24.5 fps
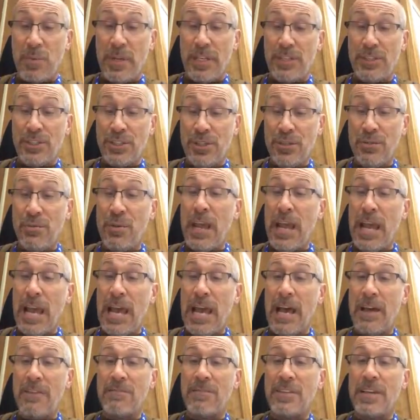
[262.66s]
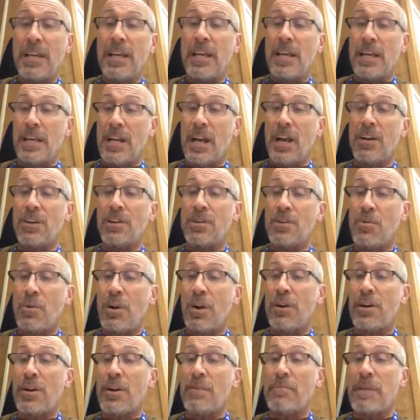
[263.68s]
too have in our
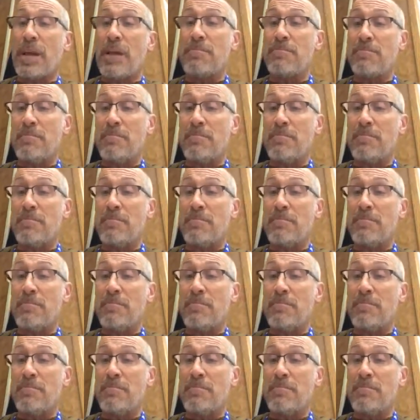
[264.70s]
aquarium at